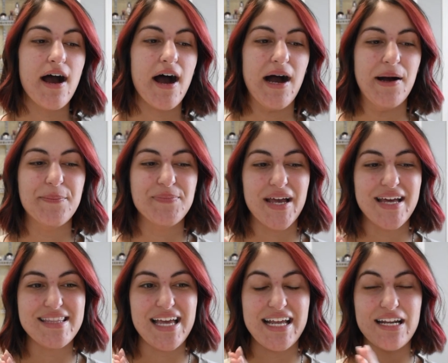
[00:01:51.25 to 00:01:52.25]

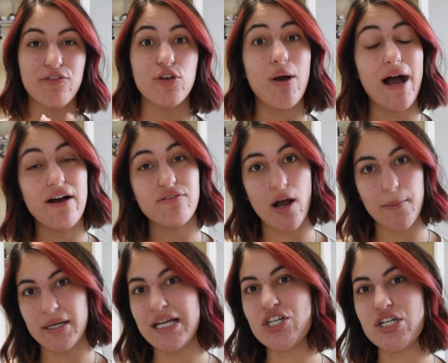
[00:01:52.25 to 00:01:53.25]
And then if you have
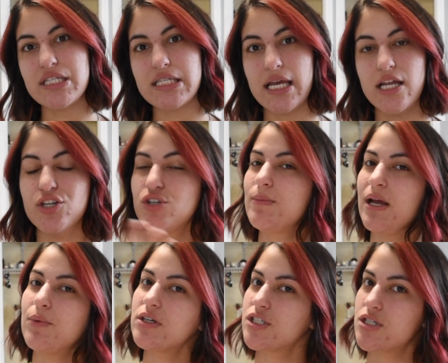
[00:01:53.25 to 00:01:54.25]
combination skin, you may
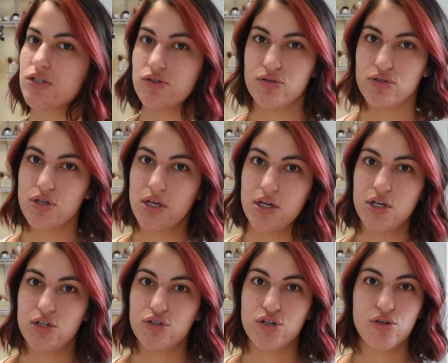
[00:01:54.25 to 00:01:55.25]
want to use
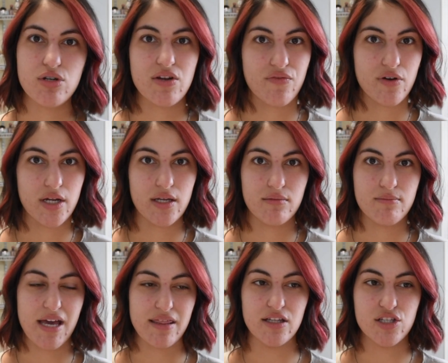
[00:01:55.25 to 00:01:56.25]
two different
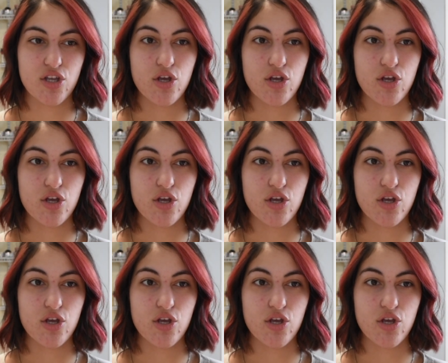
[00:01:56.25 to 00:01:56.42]
methods.